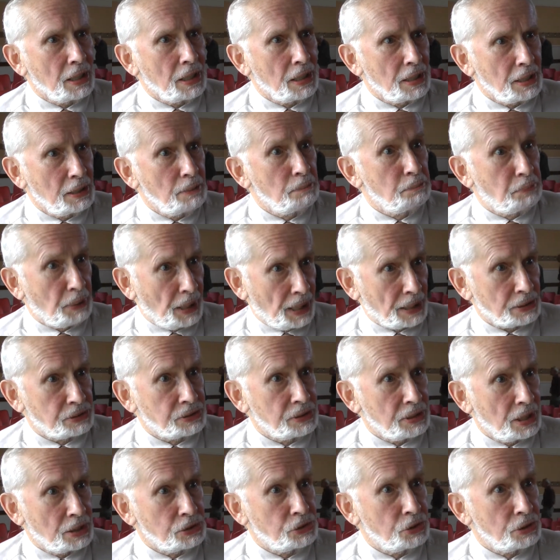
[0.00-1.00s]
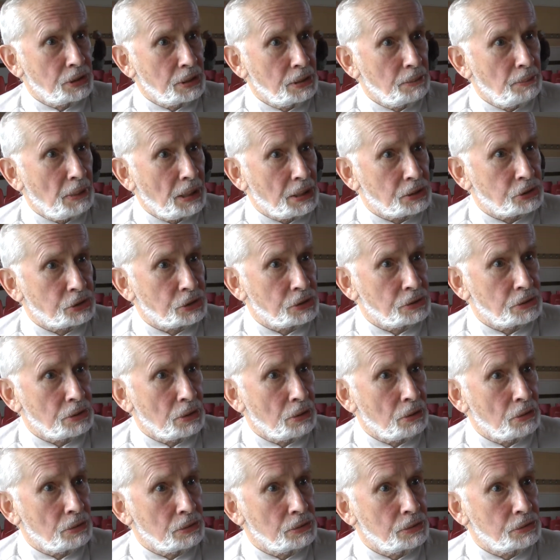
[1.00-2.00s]
impact, as you can imagine,
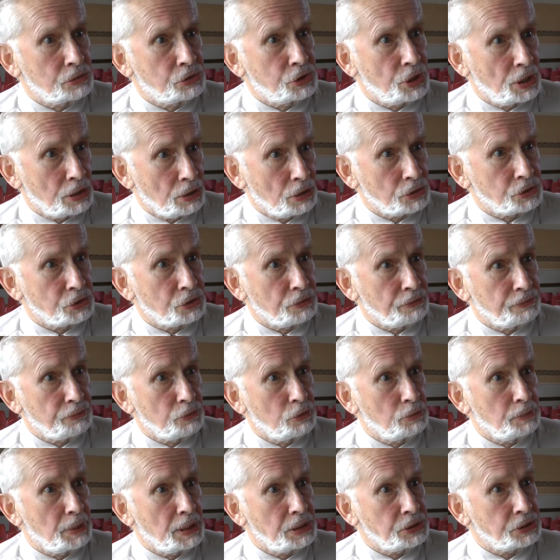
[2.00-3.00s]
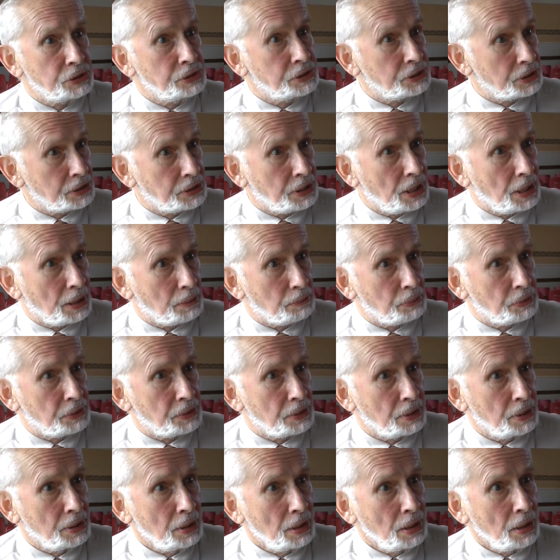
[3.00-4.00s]
on geological formations at
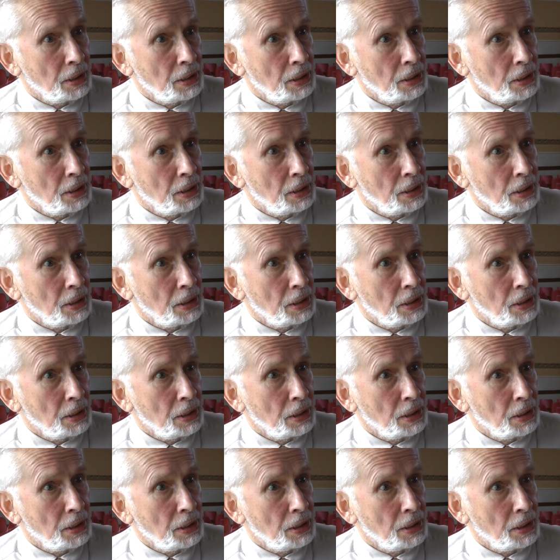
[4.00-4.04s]
depth.